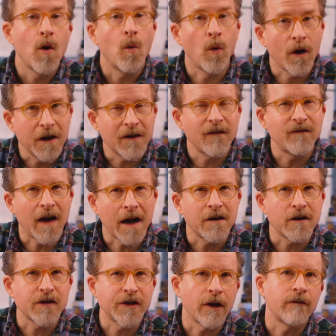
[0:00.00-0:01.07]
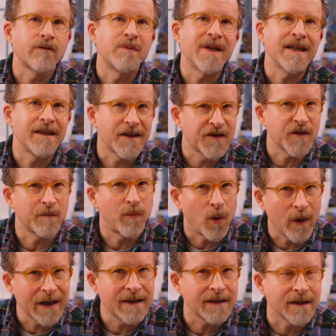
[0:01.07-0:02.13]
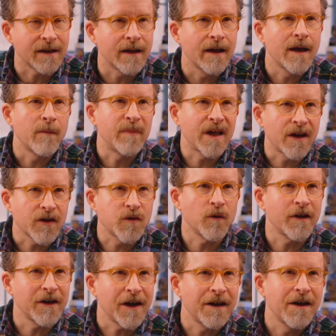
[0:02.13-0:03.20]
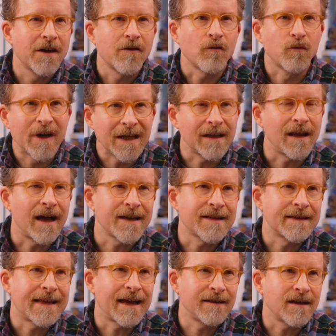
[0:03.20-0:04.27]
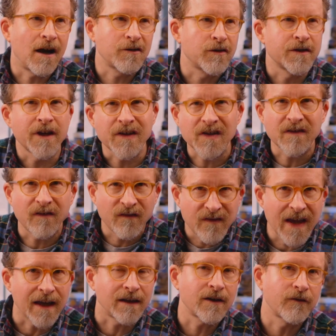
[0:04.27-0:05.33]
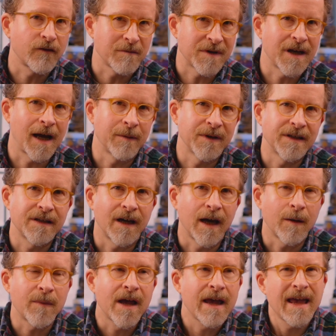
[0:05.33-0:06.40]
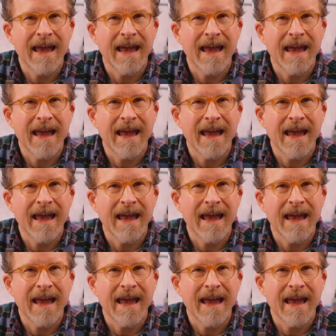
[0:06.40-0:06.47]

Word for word: we're going to find ourselves being disappointed because we're going to realize that that doctrine doesn't fit from time to time.